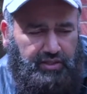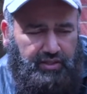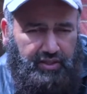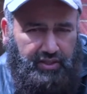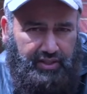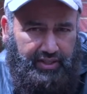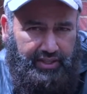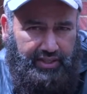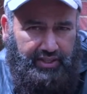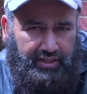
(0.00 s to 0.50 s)

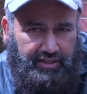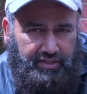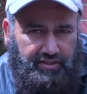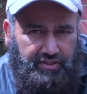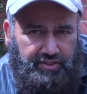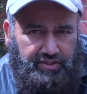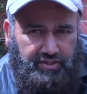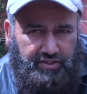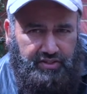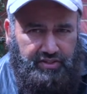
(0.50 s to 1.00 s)
Clearly
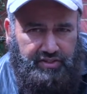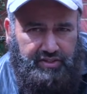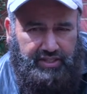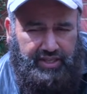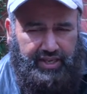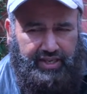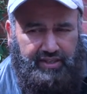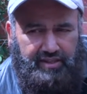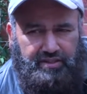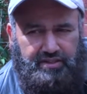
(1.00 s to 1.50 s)
this
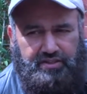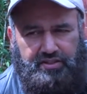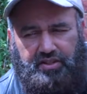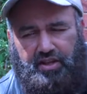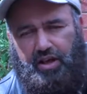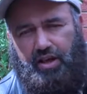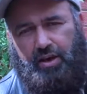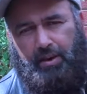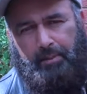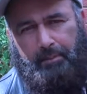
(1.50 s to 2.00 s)
contains
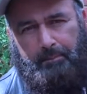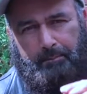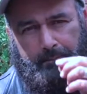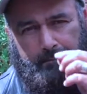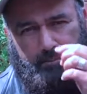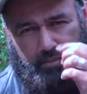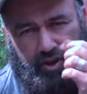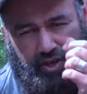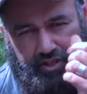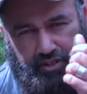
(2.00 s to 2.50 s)

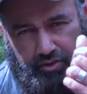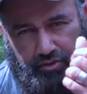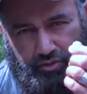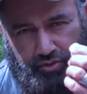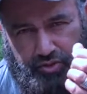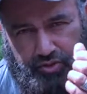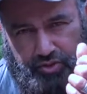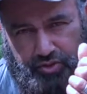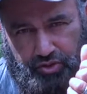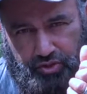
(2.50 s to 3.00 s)

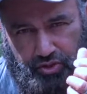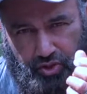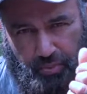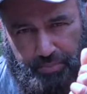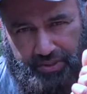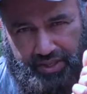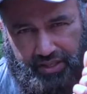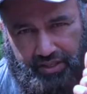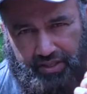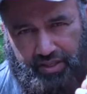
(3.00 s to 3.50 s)

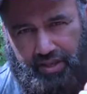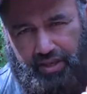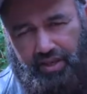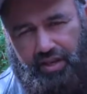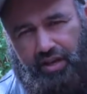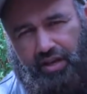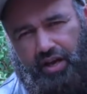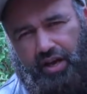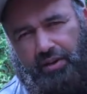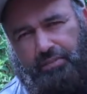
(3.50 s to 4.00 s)
microscopic
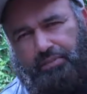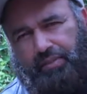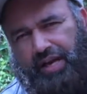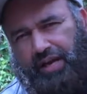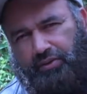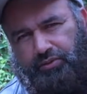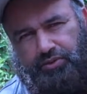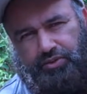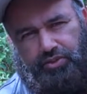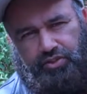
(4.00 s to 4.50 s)

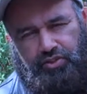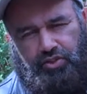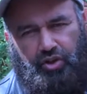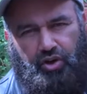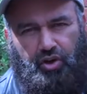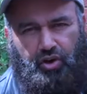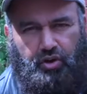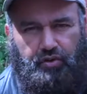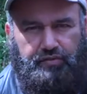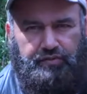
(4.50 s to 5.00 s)
amounts
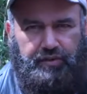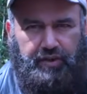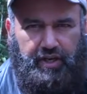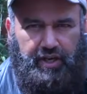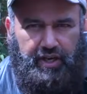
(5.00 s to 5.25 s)
of